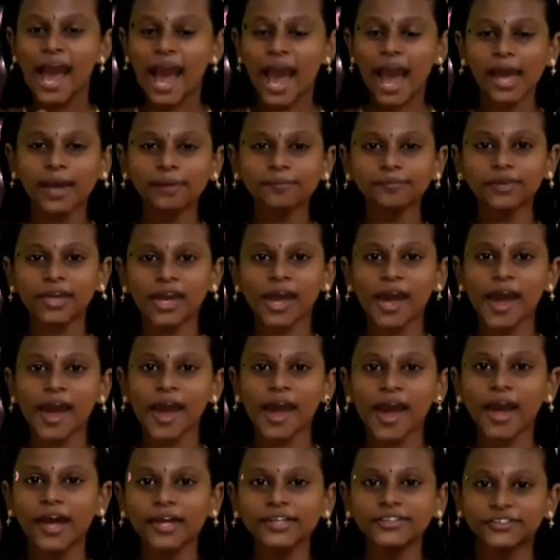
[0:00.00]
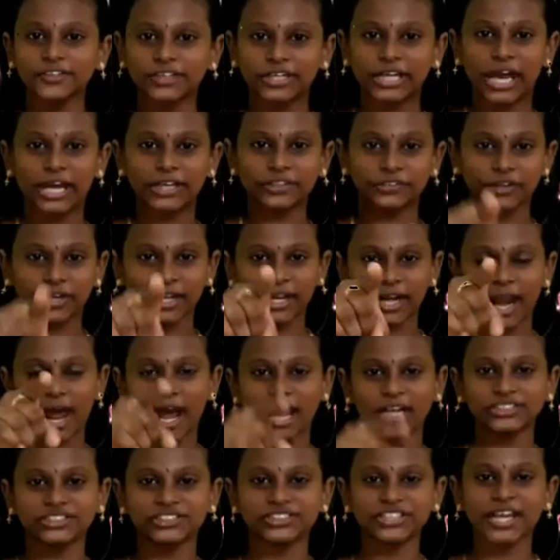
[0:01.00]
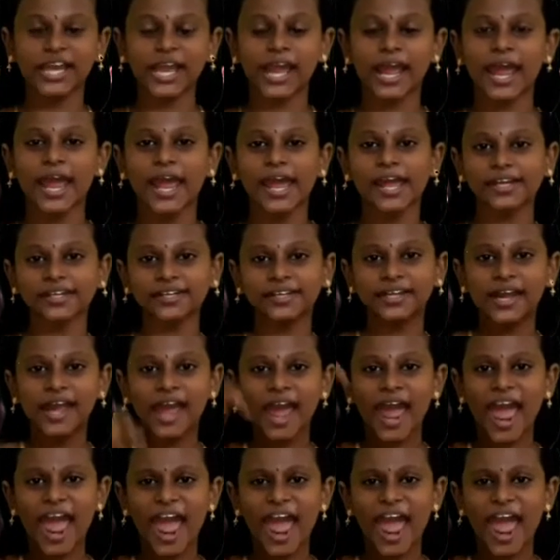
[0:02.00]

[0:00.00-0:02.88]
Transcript: I'm Durga Durairajan,